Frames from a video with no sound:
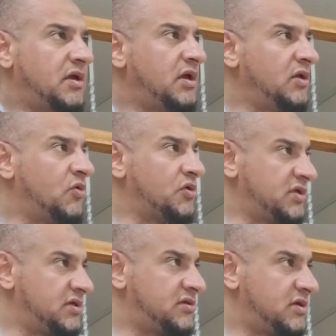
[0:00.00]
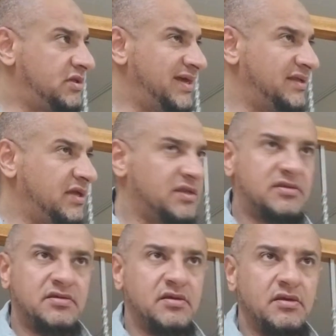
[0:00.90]
he ordered that
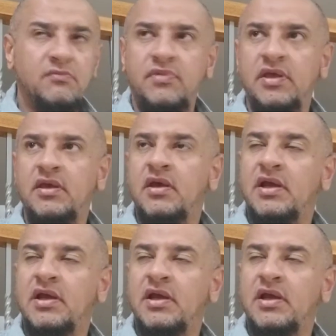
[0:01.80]
it be